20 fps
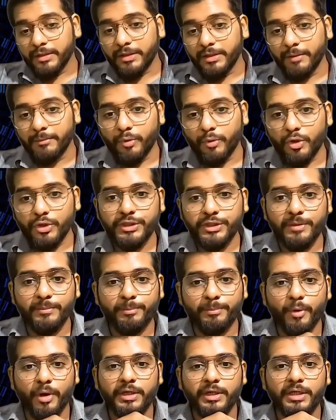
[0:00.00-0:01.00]
the most
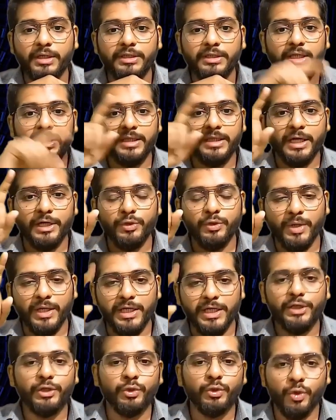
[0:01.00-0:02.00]
important thing that you
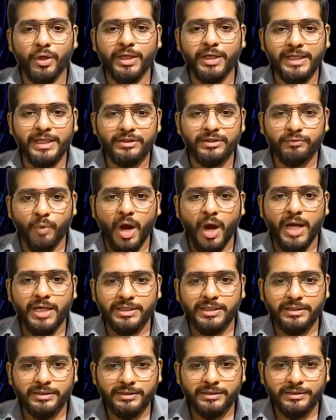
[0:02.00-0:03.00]
are ignoring is what?